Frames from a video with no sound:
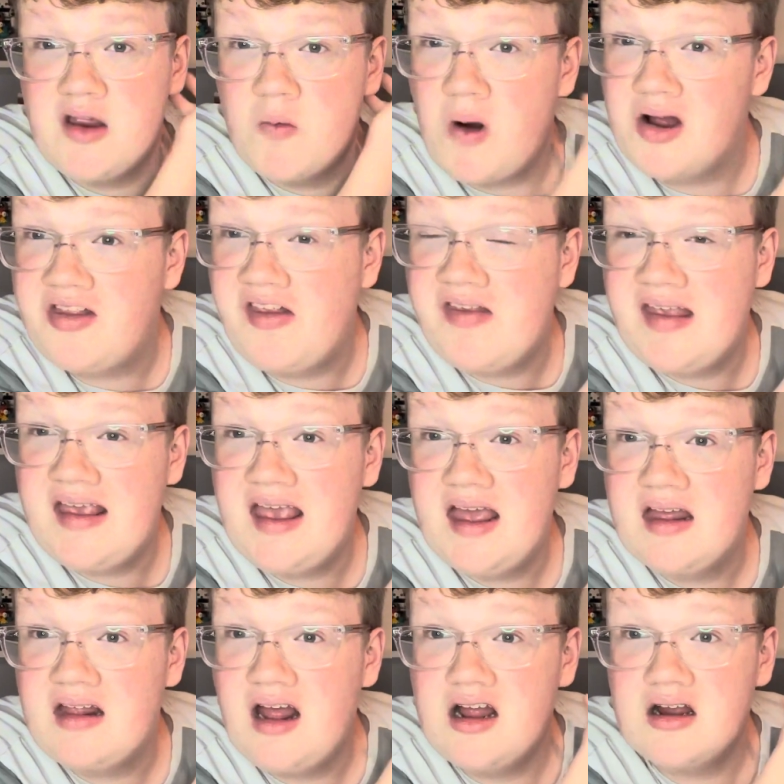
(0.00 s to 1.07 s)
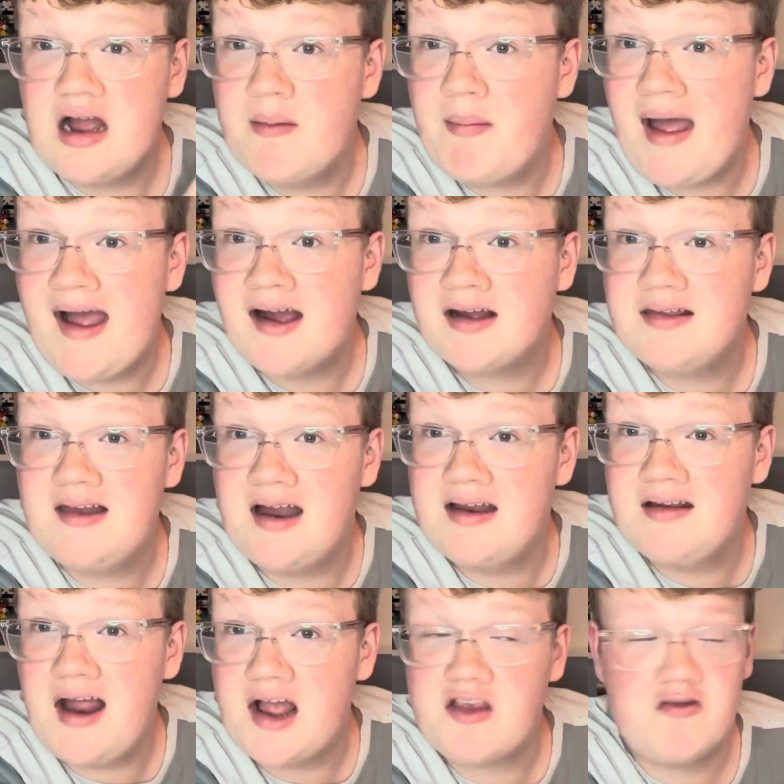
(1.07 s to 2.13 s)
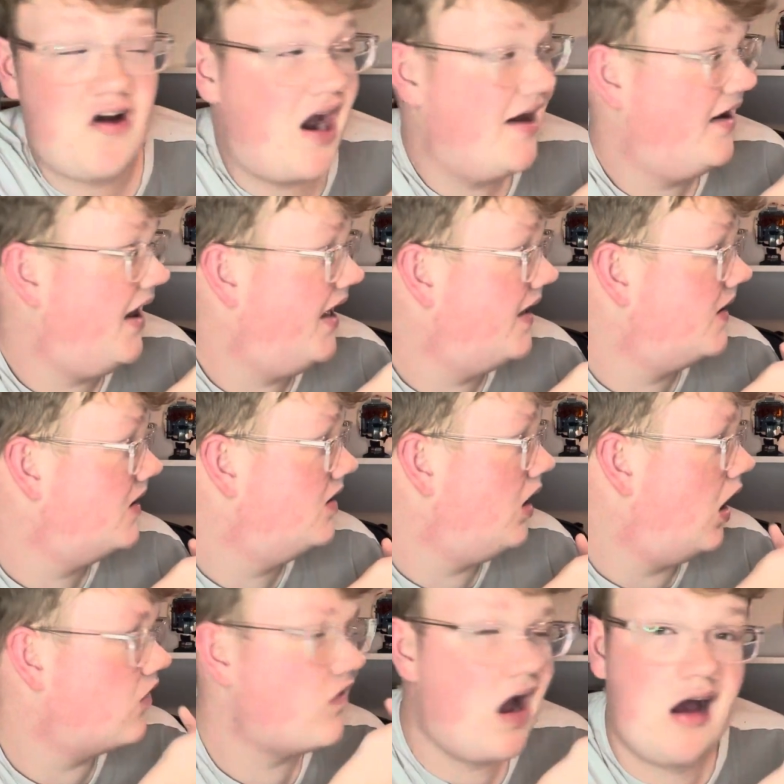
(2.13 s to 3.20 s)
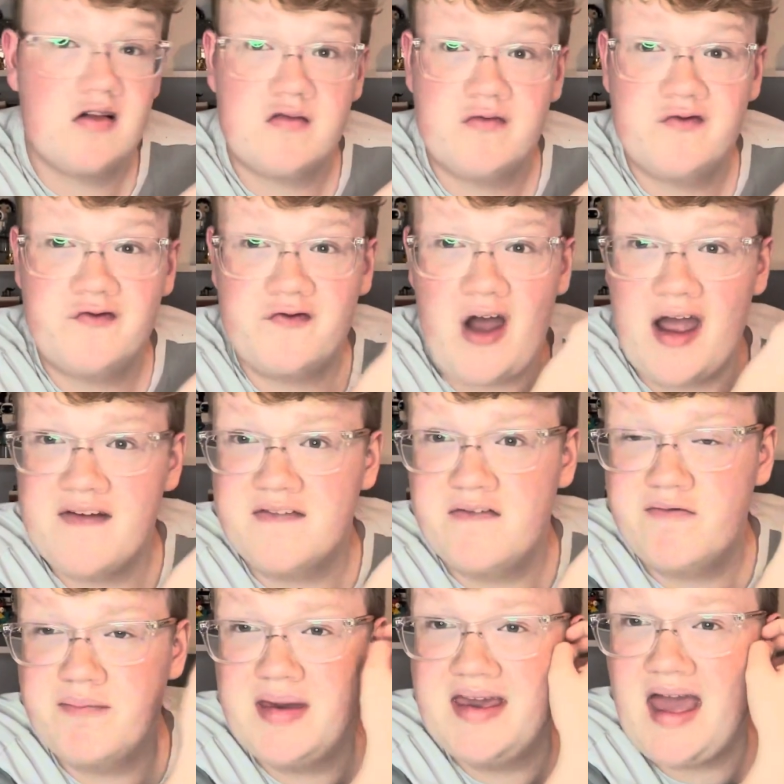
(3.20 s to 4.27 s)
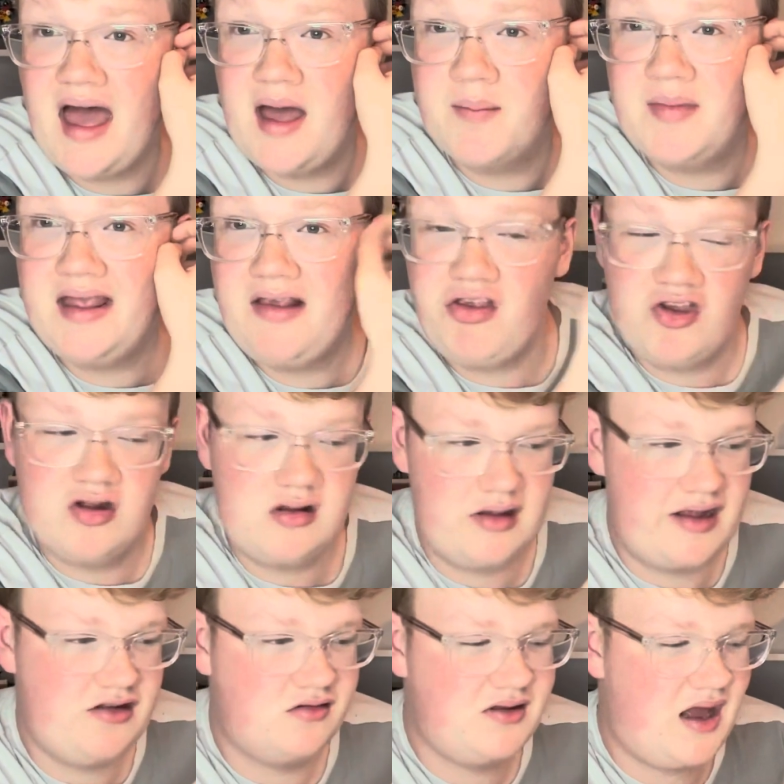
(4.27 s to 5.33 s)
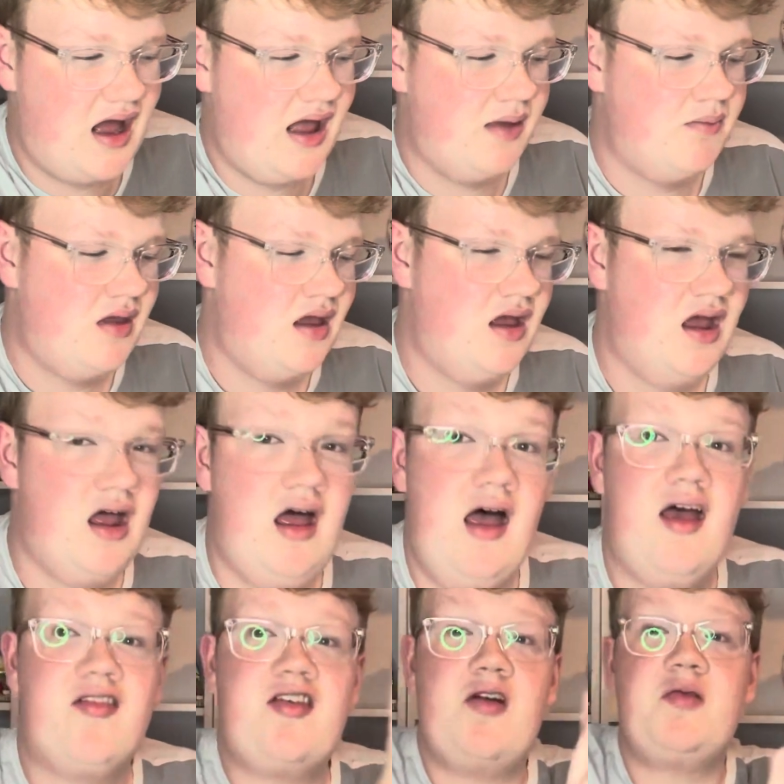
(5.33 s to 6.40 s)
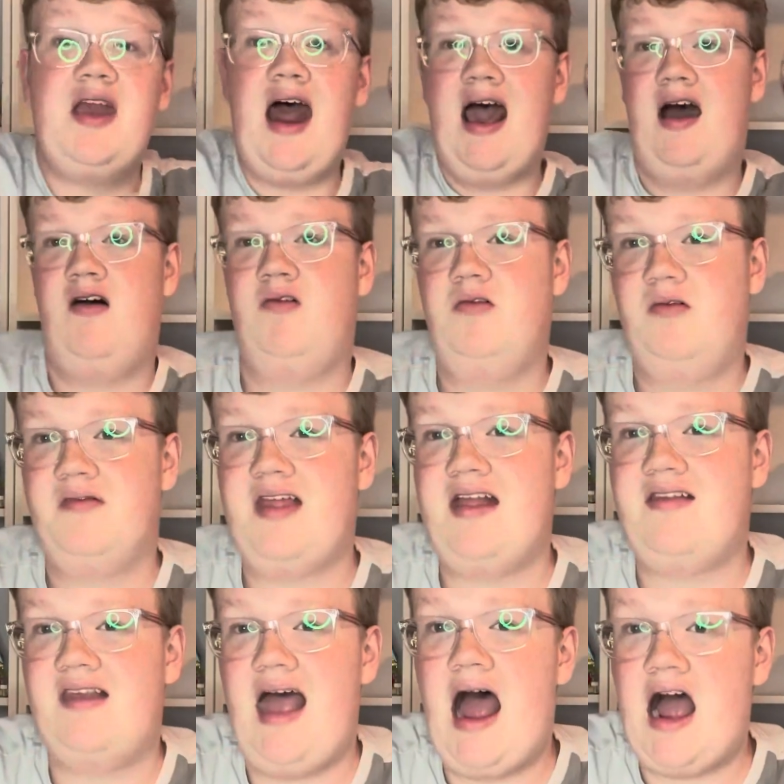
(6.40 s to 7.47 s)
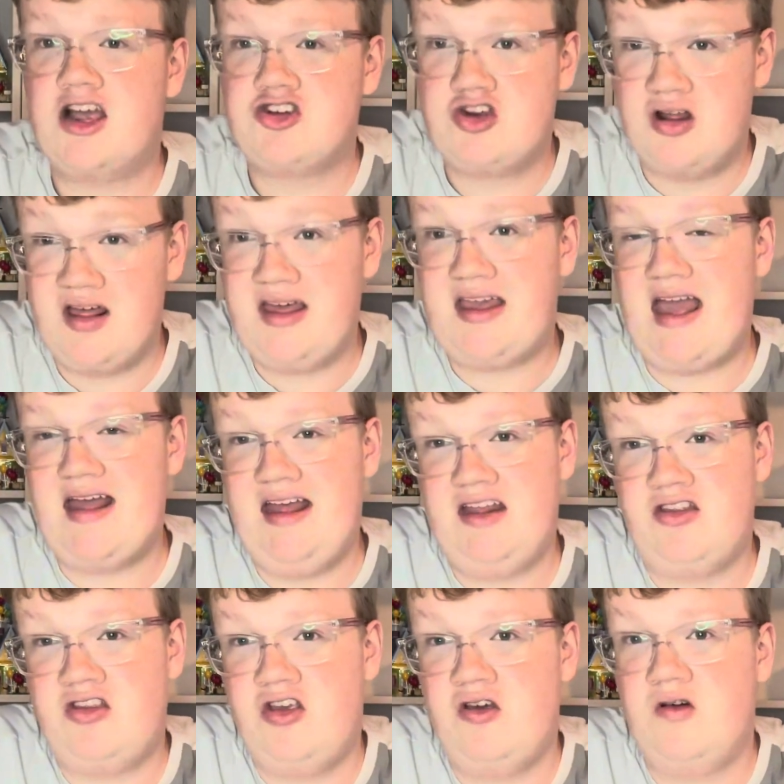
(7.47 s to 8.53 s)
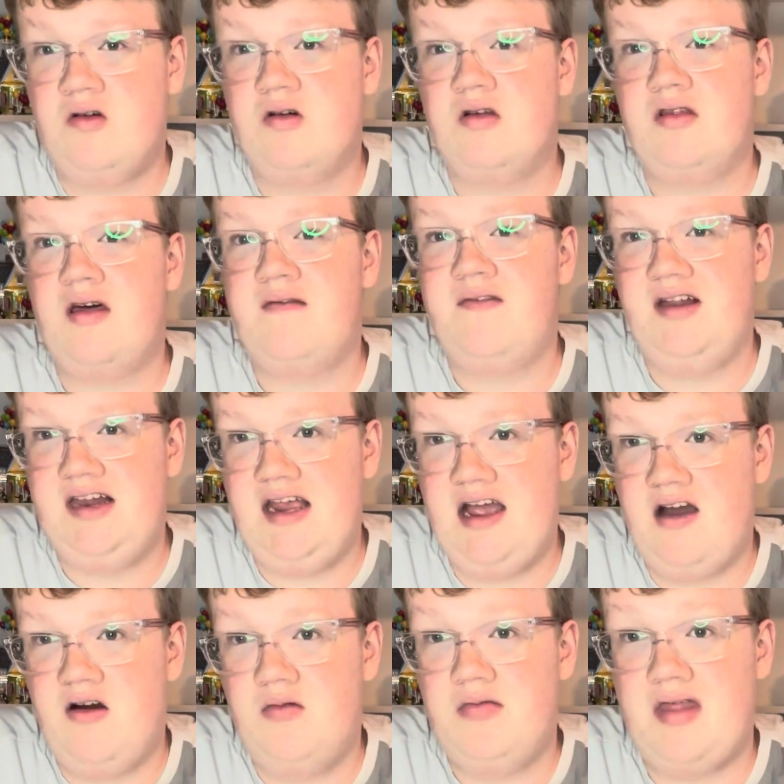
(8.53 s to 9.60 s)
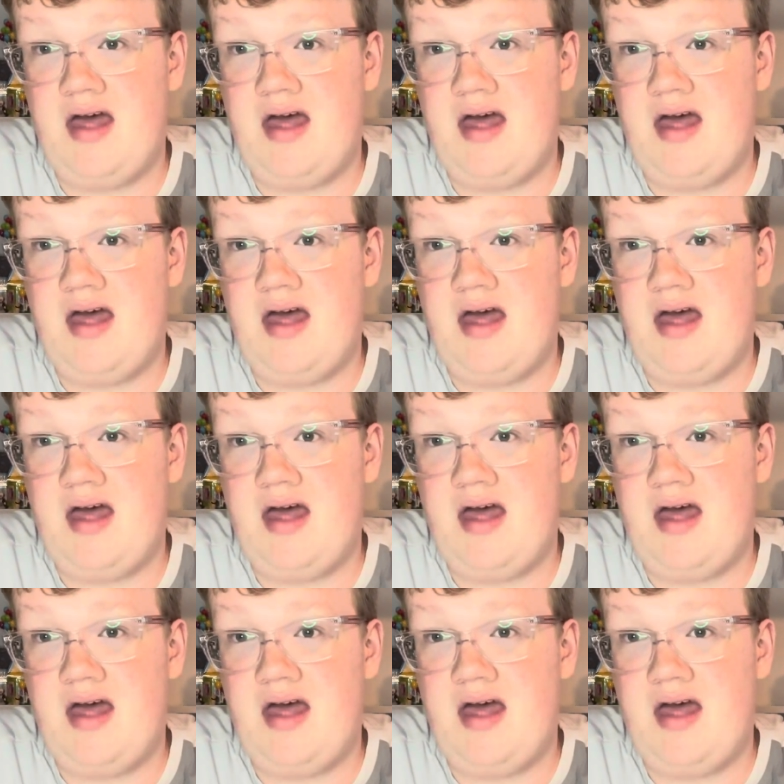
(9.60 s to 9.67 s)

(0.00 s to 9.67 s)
want to see it, come back next Friday around 5 p.m. Eastern Standard Time. So now let's actually get into the video.